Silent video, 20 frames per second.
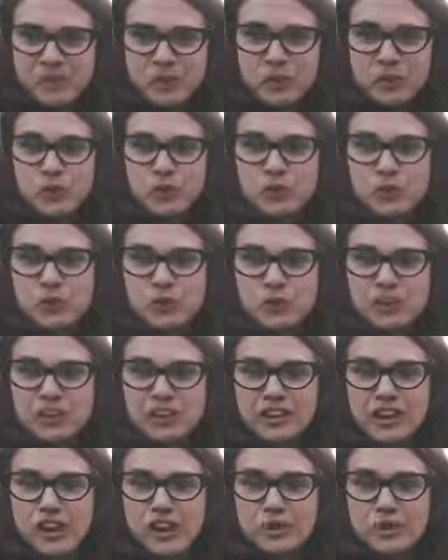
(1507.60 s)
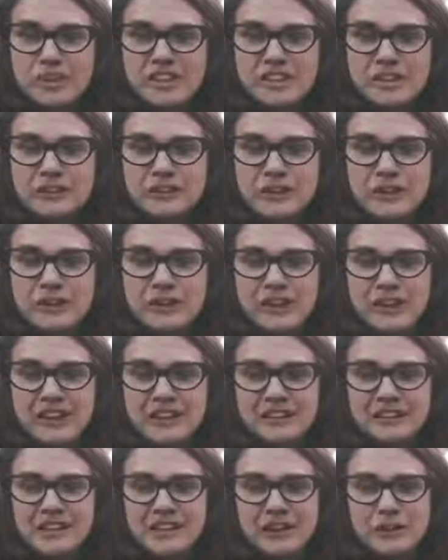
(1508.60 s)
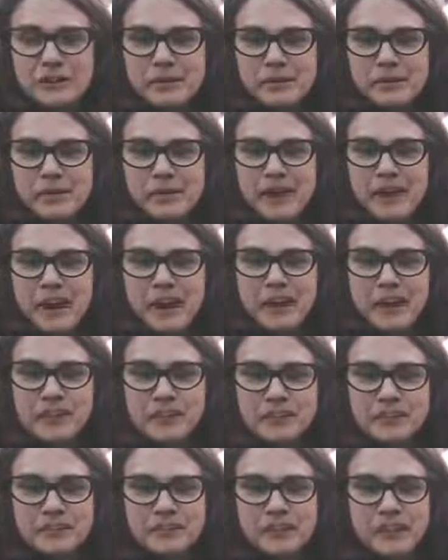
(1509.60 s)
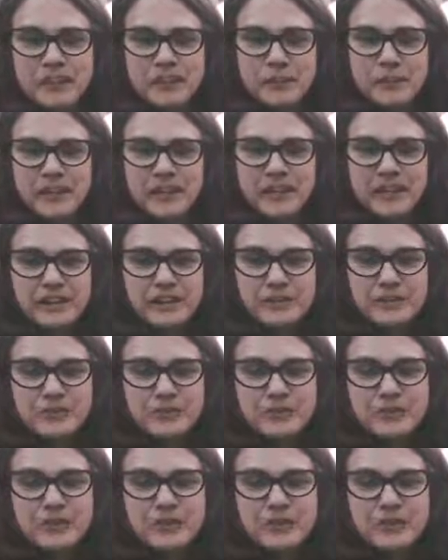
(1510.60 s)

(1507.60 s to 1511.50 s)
Ooh, Colby, these are great examples. Make hearts for your windows.